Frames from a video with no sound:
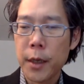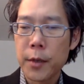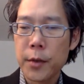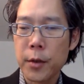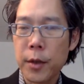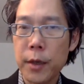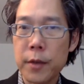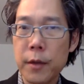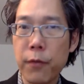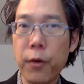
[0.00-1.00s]
So that's
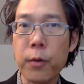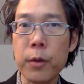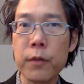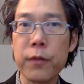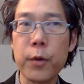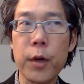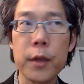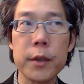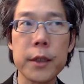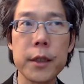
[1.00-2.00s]
a form of
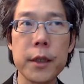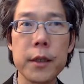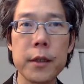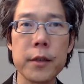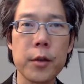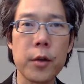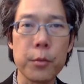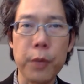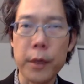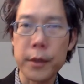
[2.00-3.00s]
quality that is called
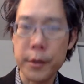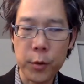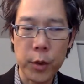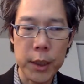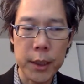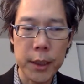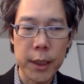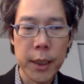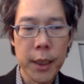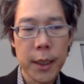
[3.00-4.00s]
process
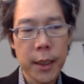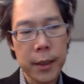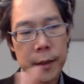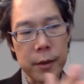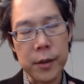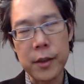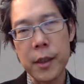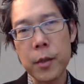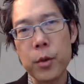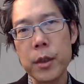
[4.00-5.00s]
quality that is
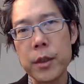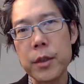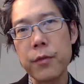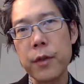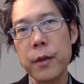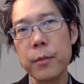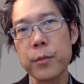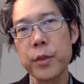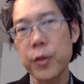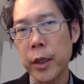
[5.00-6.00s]
distinguished from
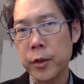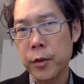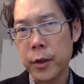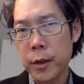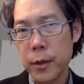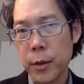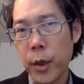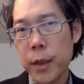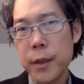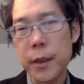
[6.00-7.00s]
structural
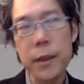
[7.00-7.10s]
quality,